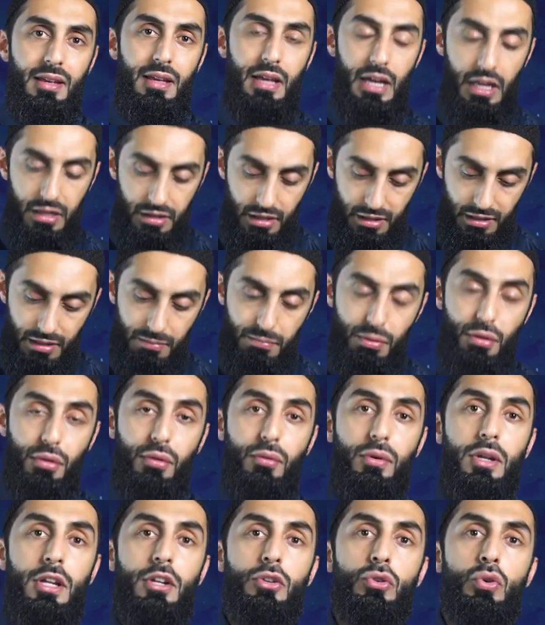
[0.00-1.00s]
And then number
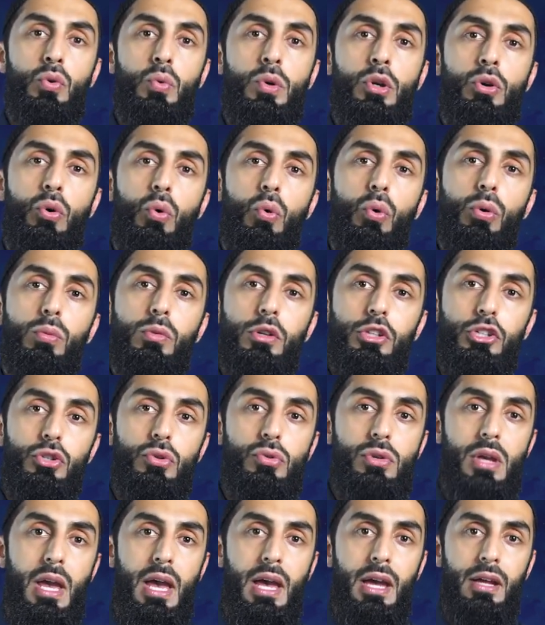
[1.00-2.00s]
three, doing all what
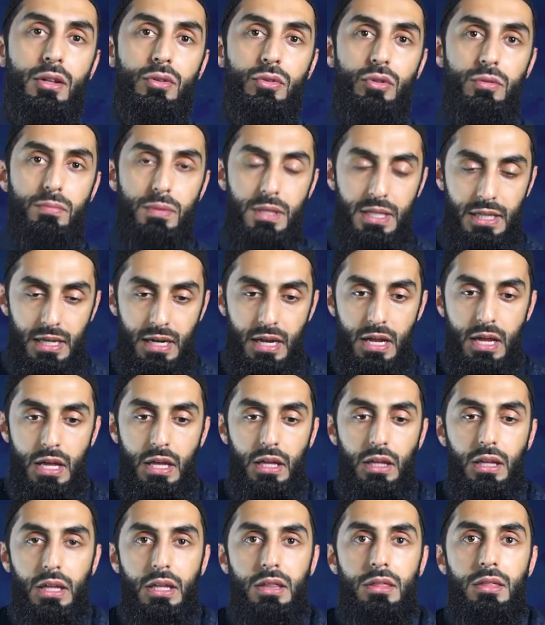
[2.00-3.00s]
you can to be
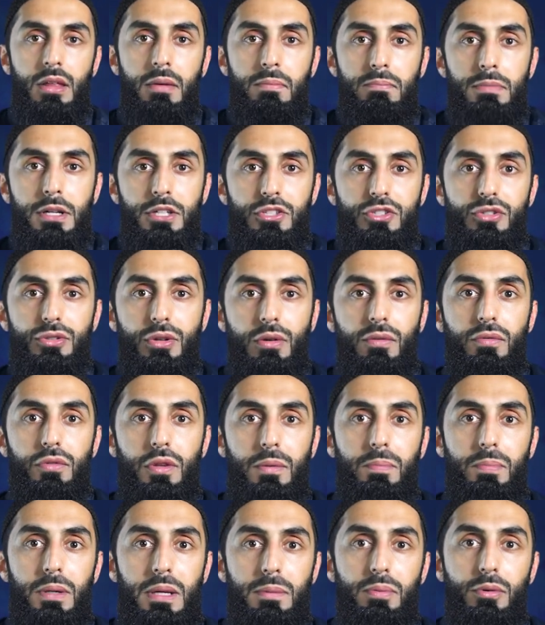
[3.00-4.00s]
in the midst of
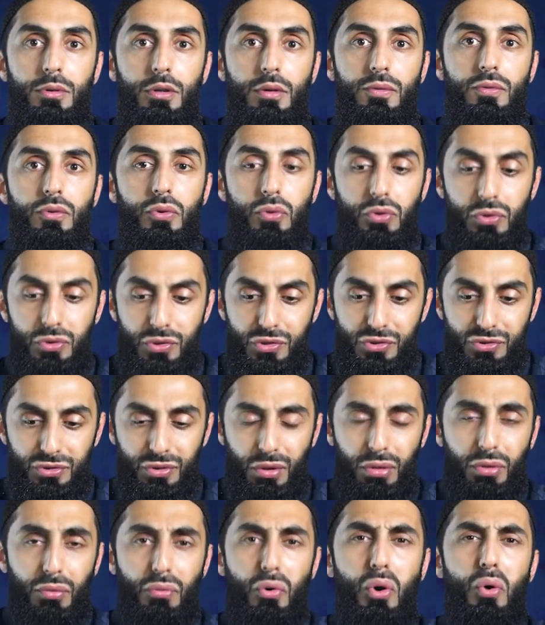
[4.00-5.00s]
the people of goodness.
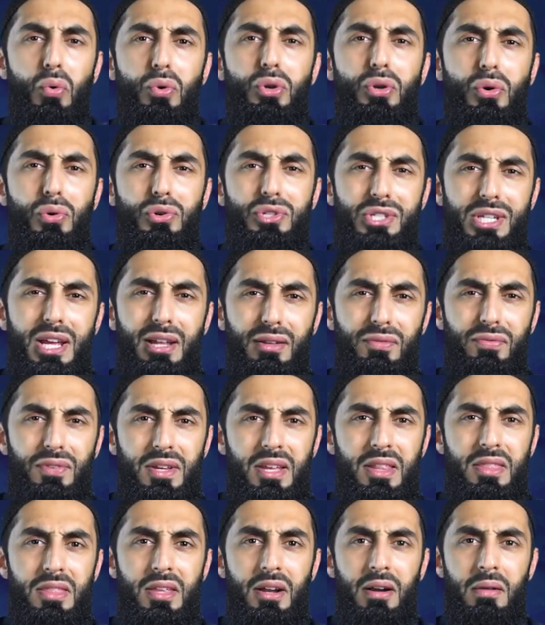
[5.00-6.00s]
Throw yourself
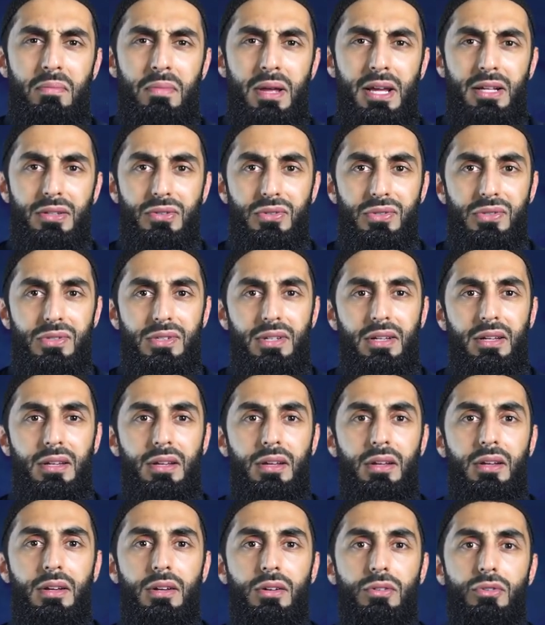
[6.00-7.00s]
in their midst.
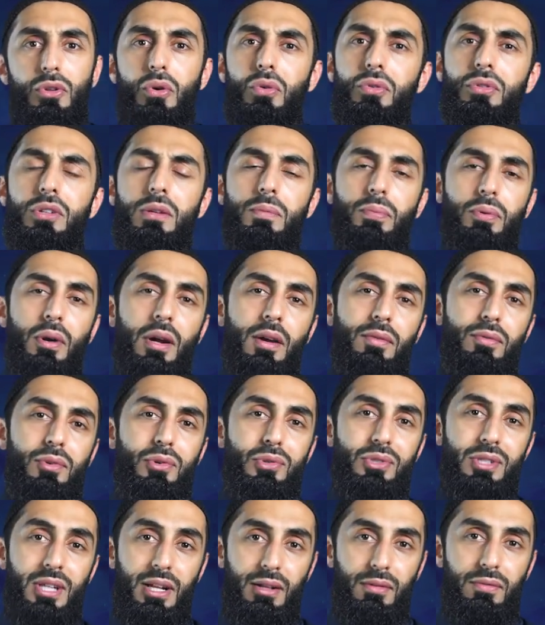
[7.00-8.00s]
Don't deprive
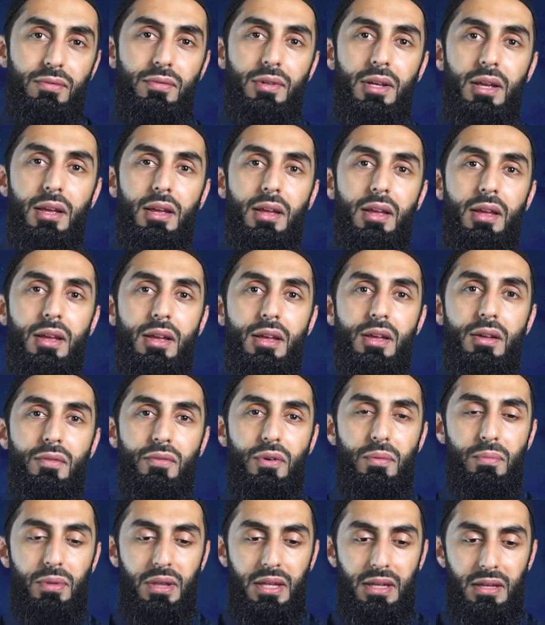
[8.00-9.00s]
yourself
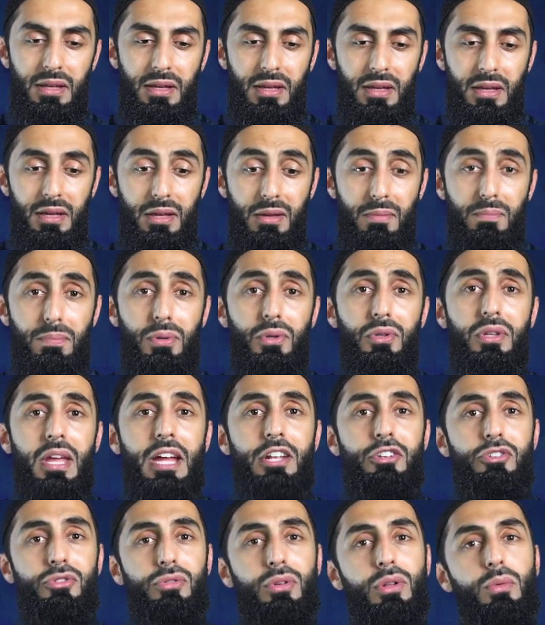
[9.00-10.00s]
from the
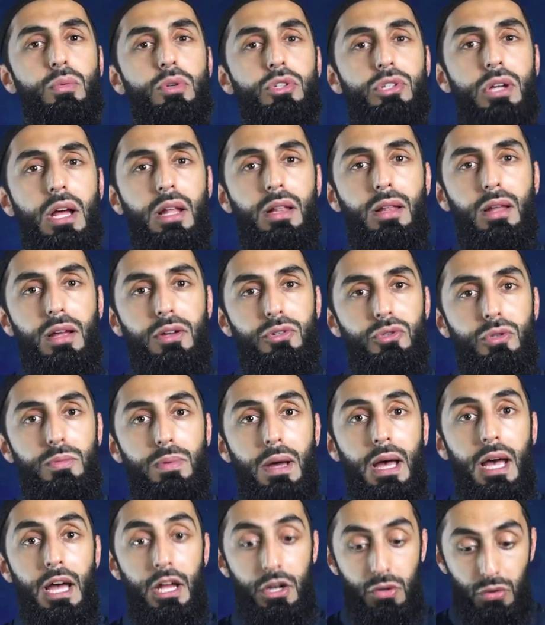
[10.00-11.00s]
potential which Allah
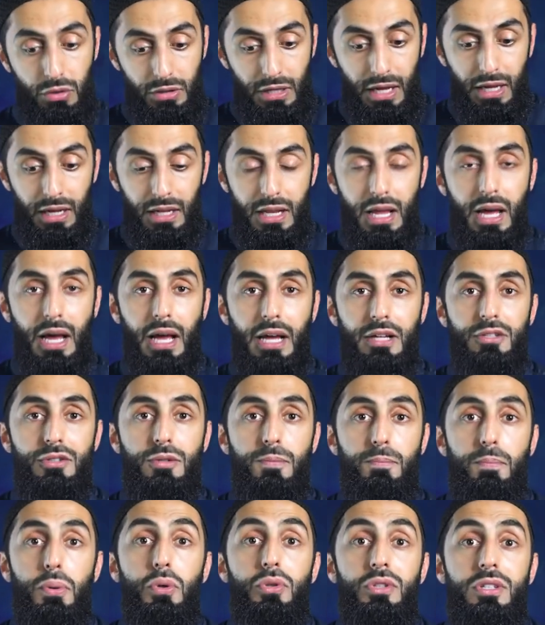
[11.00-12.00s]
subhanahu wa ta'ala
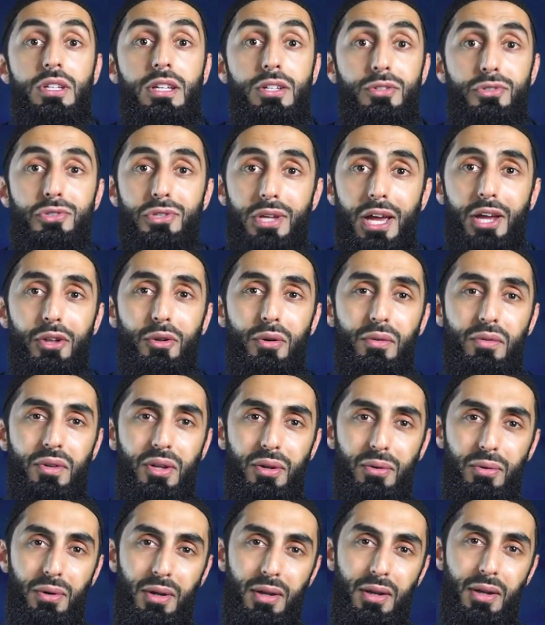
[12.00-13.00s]
has put inside of
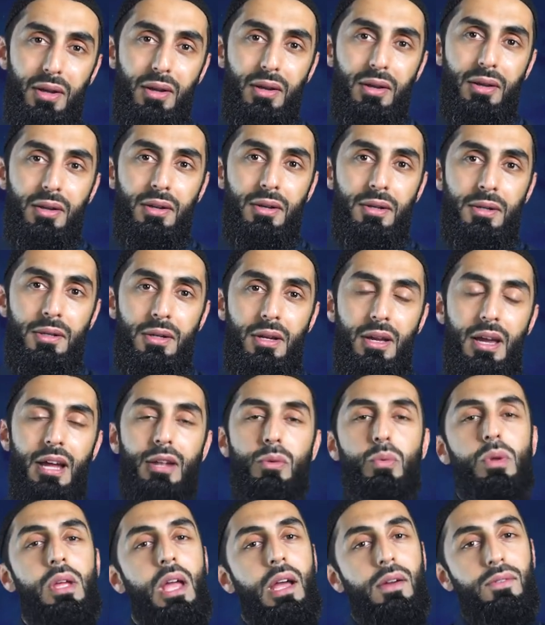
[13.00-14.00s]
you.
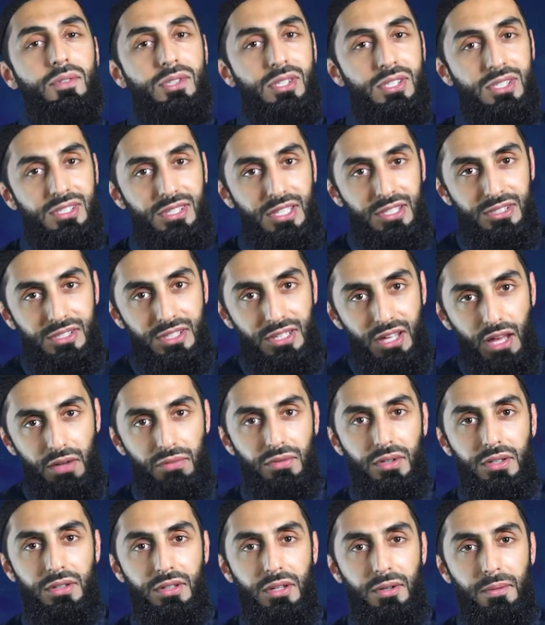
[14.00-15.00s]
And we have just
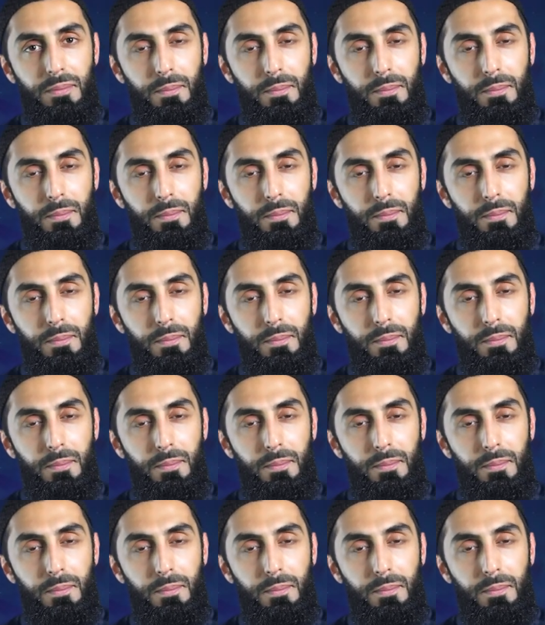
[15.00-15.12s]
discovered